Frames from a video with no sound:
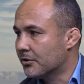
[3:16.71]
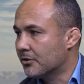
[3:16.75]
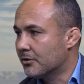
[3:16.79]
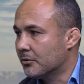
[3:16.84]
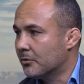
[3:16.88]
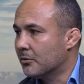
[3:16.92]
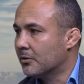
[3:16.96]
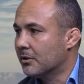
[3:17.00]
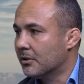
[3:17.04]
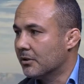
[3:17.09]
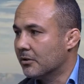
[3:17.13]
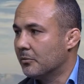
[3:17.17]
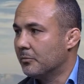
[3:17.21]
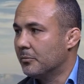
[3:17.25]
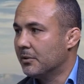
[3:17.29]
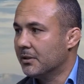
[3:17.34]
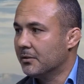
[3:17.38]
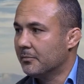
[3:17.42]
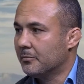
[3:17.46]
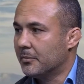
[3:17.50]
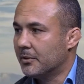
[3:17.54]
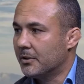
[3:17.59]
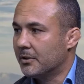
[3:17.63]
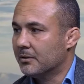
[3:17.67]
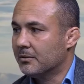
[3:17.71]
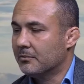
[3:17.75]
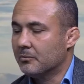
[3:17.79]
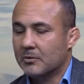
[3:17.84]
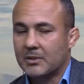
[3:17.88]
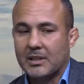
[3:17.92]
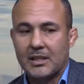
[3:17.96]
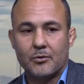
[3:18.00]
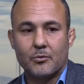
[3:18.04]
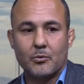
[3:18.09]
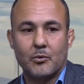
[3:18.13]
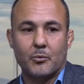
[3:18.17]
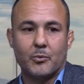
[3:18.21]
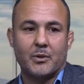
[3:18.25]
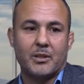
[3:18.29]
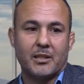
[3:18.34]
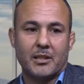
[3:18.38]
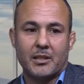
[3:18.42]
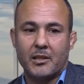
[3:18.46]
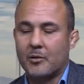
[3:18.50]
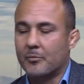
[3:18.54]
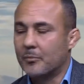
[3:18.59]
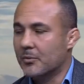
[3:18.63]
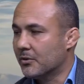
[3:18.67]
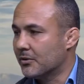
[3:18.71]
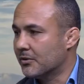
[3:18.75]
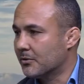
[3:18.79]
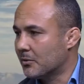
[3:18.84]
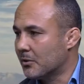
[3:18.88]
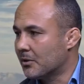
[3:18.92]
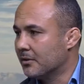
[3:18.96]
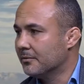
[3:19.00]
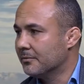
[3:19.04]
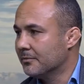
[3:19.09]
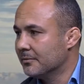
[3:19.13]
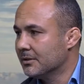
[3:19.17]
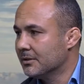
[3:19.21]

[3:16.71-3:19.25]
you're doing a little bit. But that's right. where we can help you as well.